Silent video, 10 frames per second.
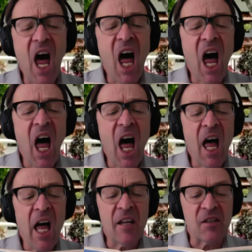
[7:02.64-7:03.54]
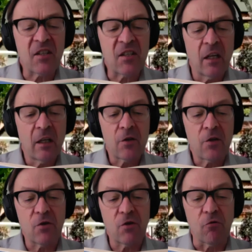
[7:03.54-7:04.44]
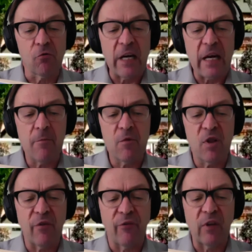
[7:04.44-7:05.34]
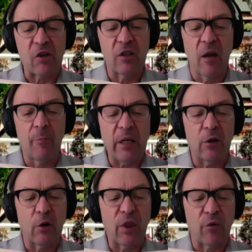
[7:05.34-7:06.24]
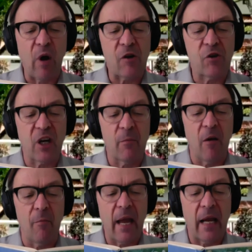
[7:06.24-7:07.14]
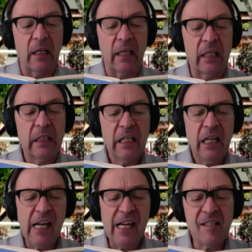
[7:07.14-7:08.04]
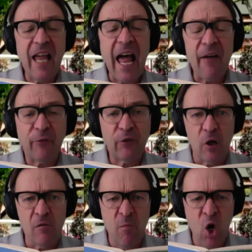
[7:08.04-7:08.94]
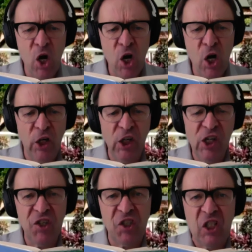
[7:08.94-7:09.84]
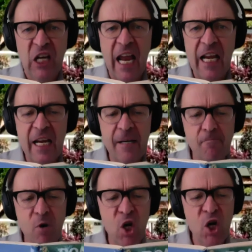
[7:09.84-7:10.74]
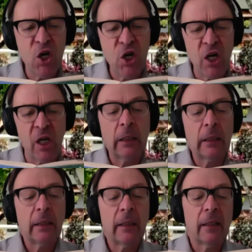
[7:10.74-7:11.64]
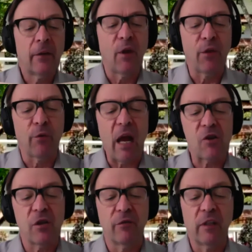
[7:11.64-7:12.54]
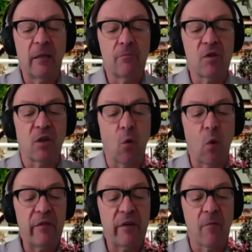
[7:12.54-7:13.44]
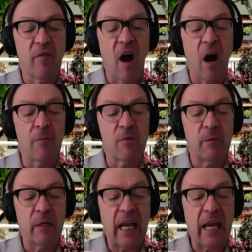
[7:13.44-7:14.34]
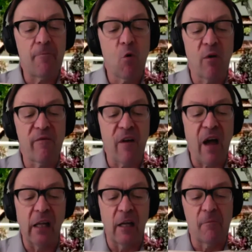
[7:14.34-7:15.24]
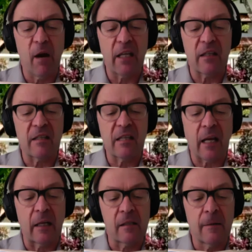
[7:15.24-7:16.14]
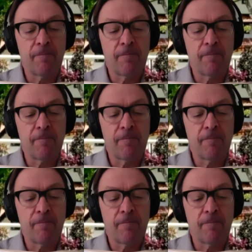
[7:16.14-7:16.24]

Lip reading: us!" screamed the flesh lump eater, thrashing about madly. "He's after me! He's getting me!" The thrash of limbs and the waving of arms became more violent by the second.